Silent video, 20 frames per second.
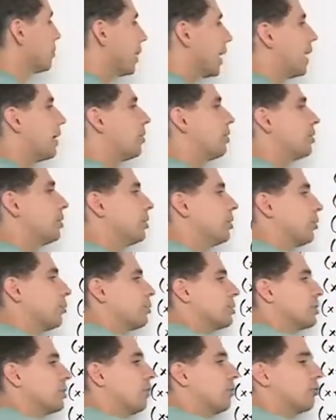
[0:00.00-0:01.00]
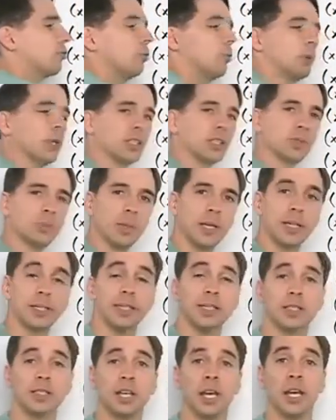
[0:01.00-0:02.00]
a pattern in the results when we
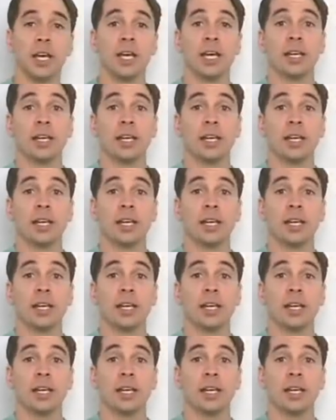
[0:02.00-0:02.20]
expand these.